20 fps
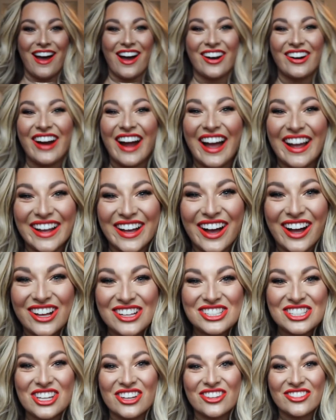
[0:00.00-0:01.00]
Alright,
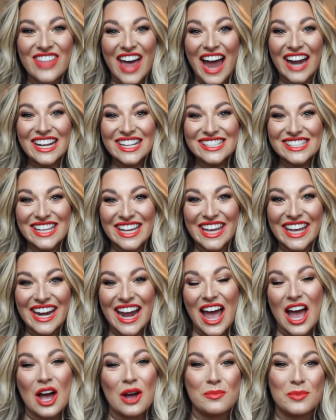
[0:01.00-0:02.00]
y'all, so that is it.
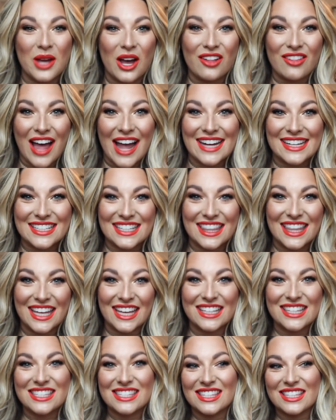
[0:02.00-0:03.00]
I hope y'all liked
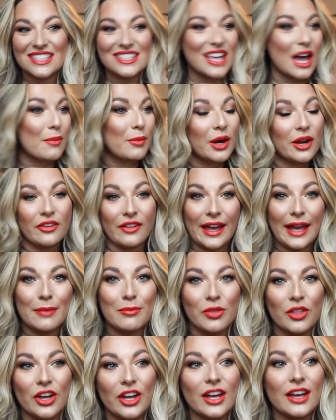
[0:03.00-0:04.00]
this summer
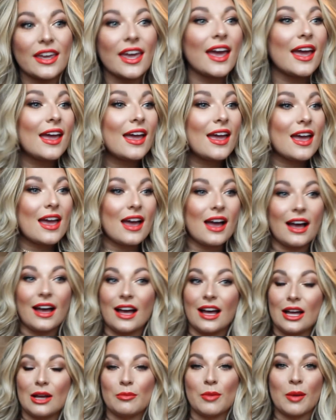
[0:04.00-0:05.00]
glam look.
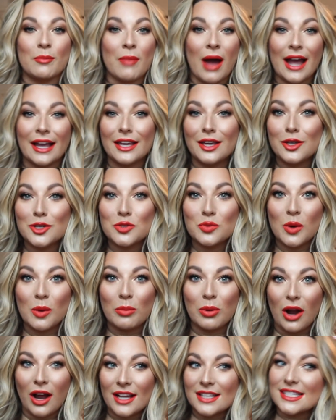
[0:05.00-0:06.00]
My usual
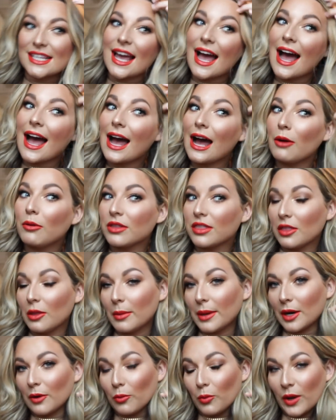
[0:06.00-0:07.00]
bronzy eye with a little
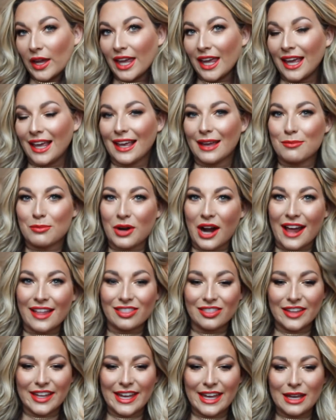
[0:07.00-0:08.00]
bit of wing and
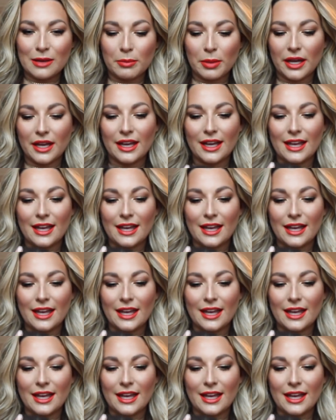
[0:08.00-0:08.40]
bright lip.